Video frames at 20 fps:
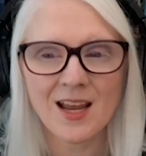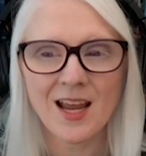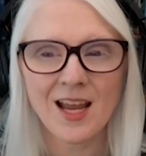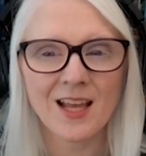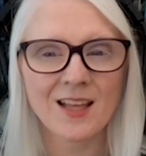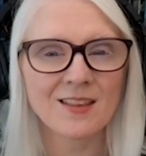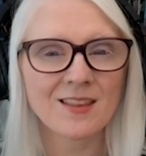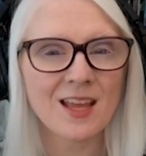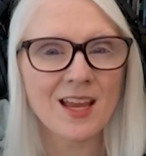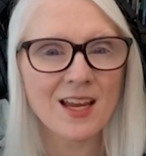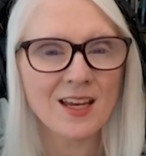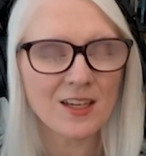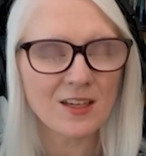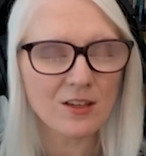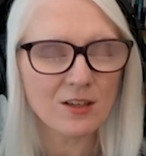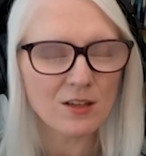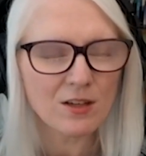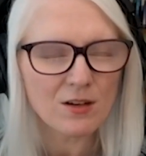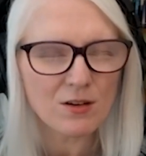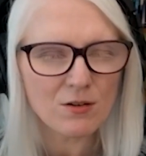And thank
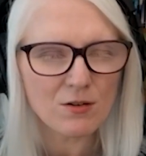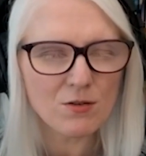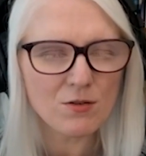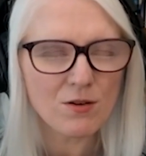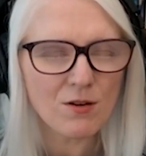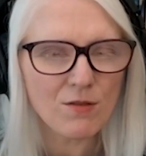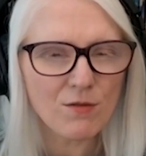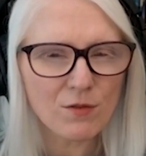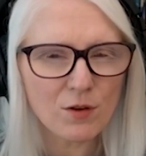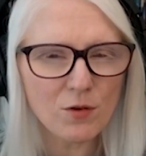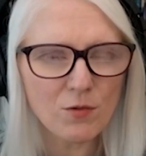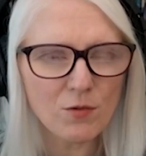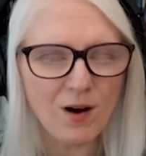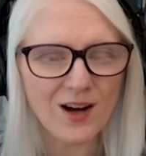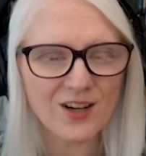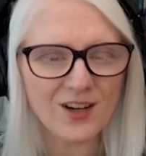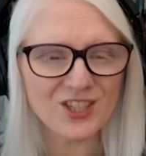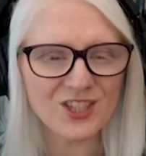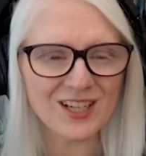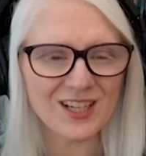you for
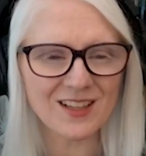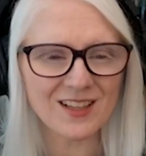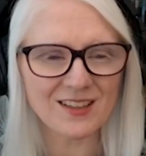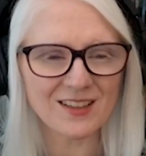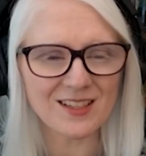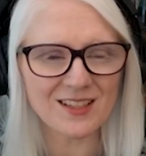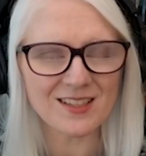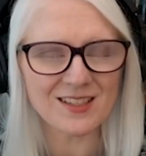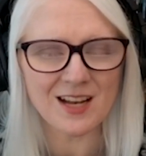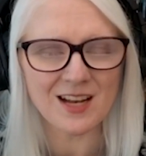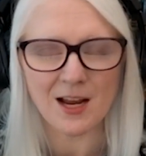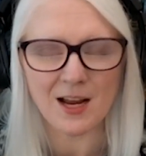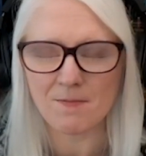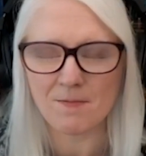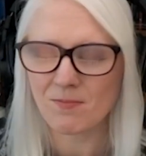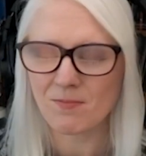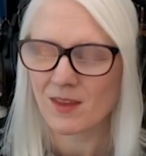watching and listening.